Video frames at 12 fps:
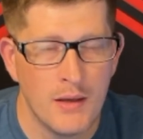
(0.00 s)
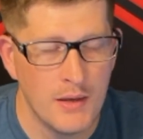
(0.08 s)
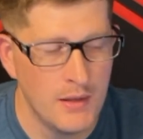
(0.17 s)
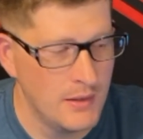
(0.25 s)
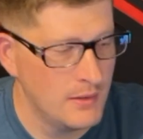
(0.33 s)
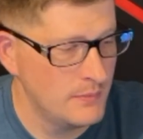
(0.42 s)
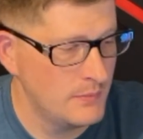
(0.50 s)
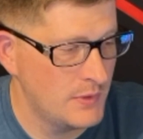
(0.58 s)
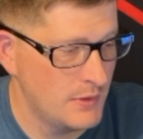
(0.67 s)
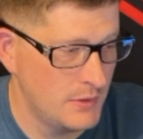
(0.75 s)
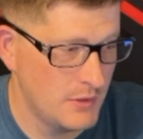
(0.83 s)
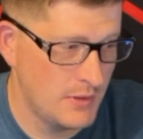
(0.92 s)

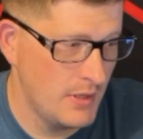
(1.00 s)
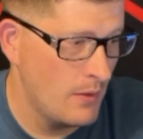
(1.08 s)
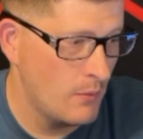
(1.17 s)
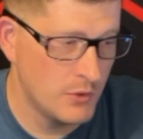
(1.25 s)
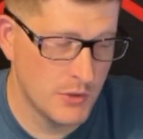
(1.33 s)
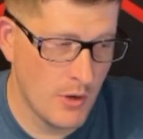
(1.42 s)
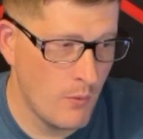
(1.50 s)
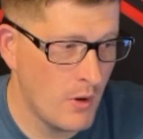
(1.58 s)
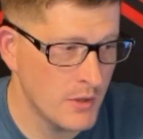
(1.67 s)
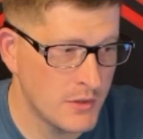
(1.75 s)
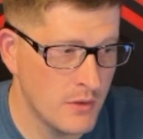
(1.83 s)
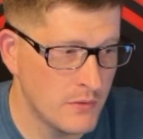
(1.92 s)
So just go
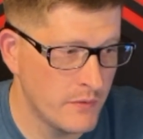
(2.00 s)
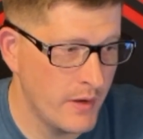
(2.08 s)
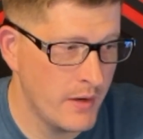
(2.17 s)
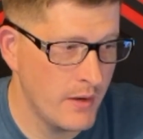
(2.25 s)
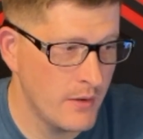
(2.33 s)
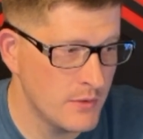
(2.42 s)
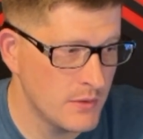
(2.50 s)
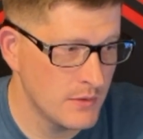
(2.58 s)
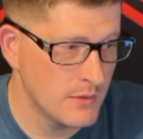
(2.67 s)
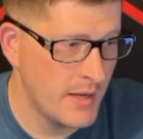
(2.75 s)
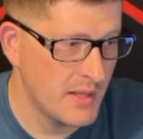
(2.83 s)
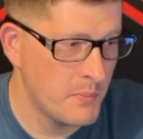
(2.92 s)
watch those videos and
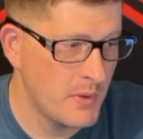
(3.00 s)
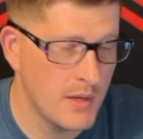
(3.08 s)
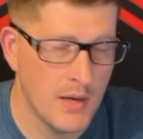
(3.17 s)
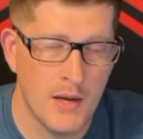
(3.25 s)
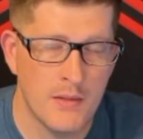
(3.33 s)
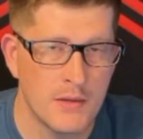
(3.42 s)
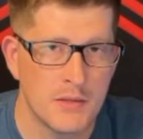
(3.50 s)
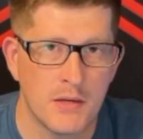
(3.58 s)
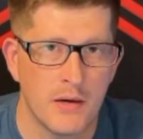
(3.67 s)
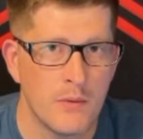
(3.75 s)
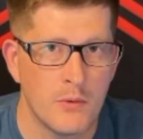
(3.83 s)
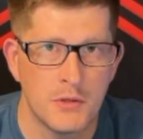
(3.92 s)
take the PA, and then
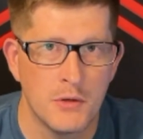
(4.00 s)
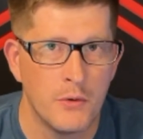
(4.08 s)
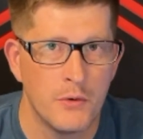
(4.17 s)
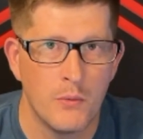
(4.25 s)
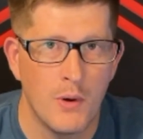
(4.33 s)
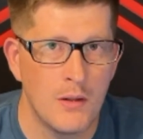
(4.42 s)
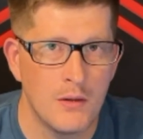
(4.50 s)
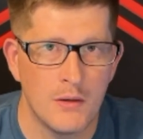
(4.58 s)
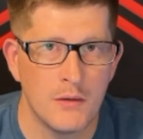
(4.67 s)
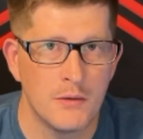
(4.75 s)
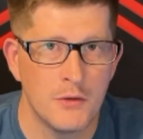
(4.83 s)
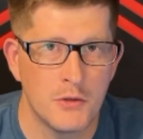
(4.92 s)
study what you don't do well
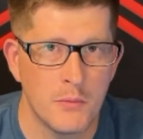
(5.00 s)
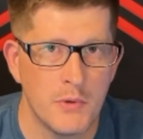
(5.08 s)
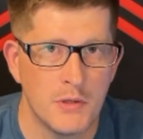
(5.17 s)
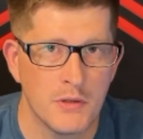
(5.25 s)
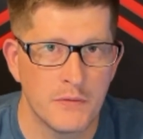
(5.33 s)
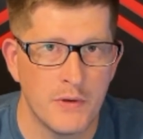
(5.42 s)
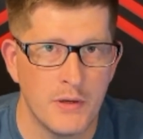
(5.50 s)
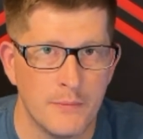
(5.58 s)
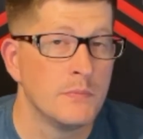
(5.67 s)
on. You should be just fine.